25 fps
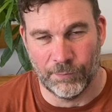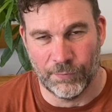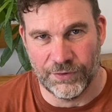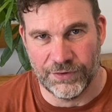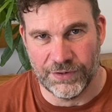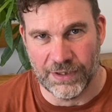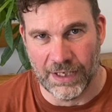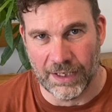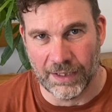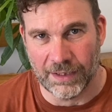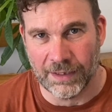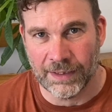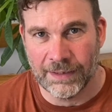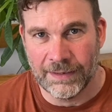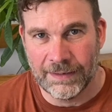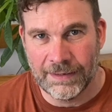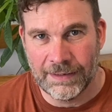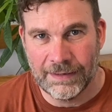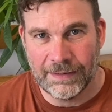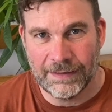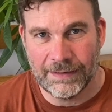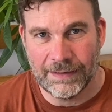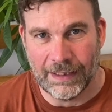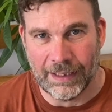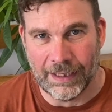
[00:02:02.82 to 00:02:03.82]
was young.
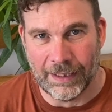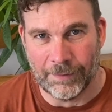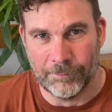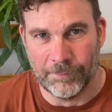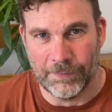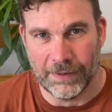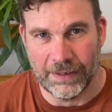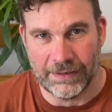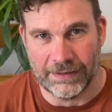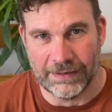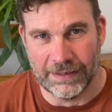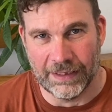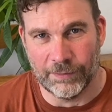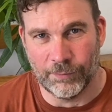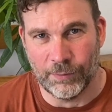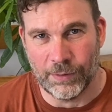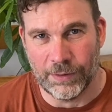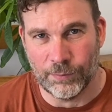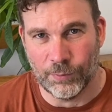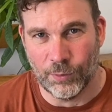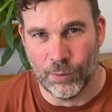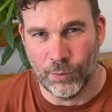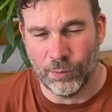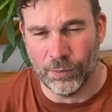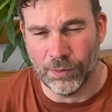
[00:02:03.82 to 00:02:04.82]
Um, and yeah, we
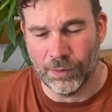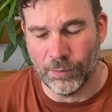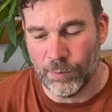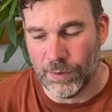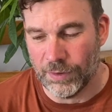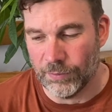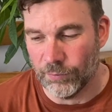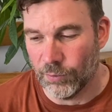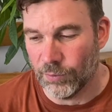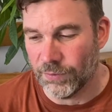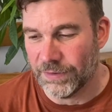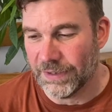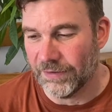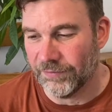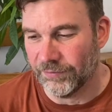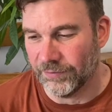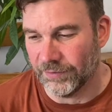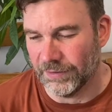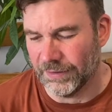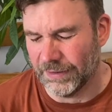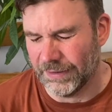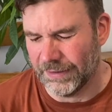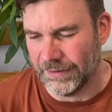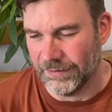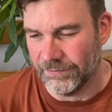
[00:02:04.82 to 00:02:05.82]
will we will
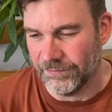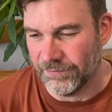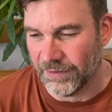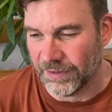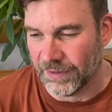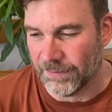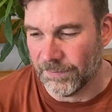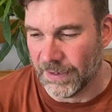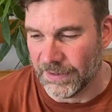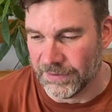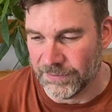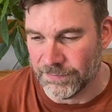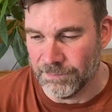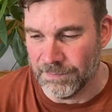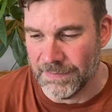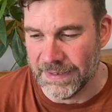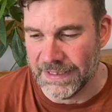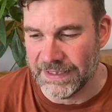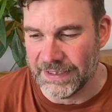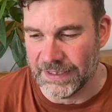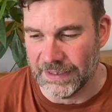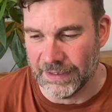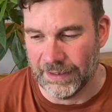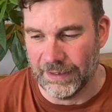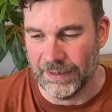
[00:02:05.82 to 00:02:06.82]
definitely very much
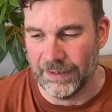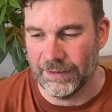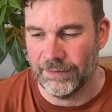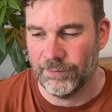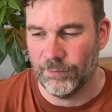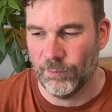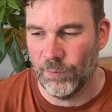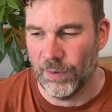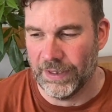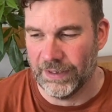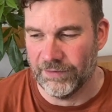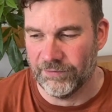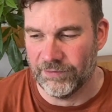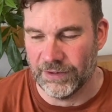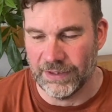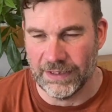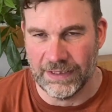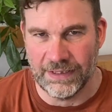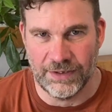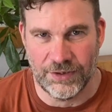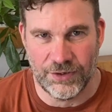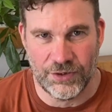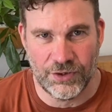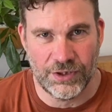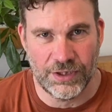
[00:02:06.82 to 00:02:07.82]
miss her whenever it
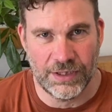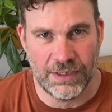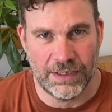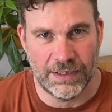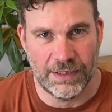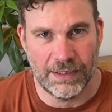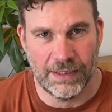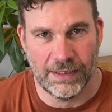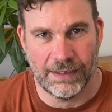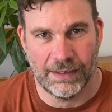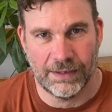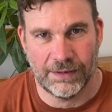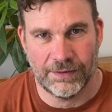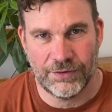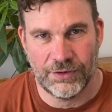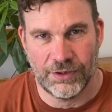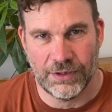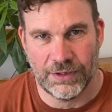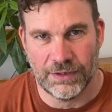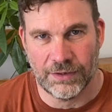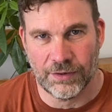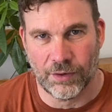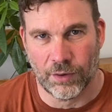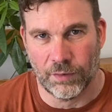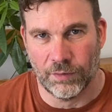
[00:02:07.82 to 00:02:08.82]
is she uh, she
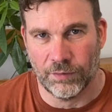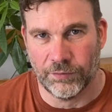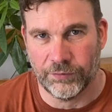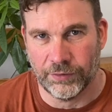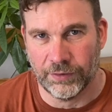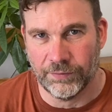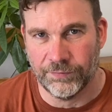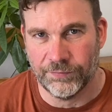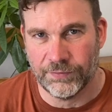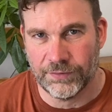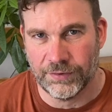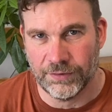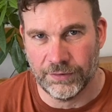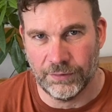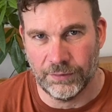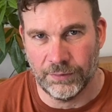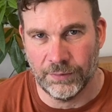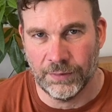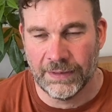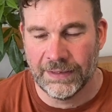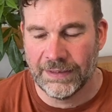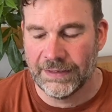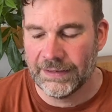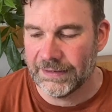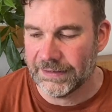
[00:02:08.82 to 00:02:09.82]
toddles off to
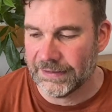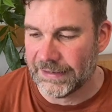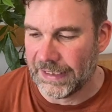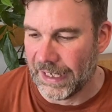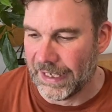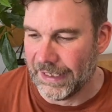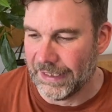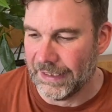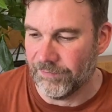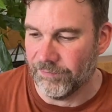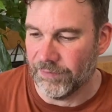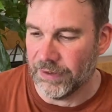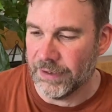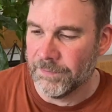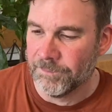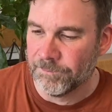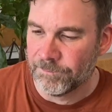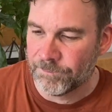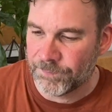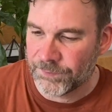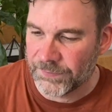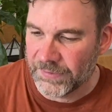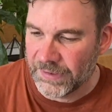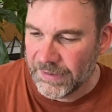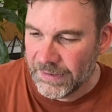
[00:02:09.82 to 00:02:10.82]
cat heaven.
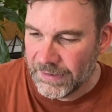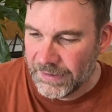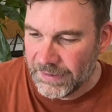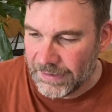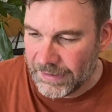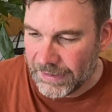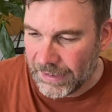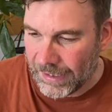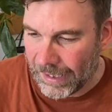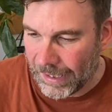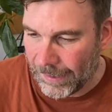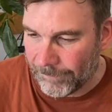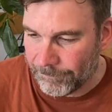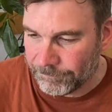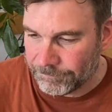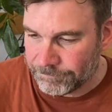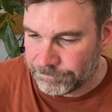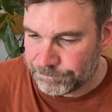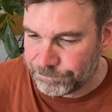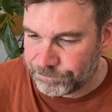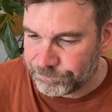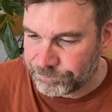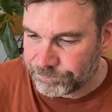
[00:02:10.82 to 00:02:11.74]
Um,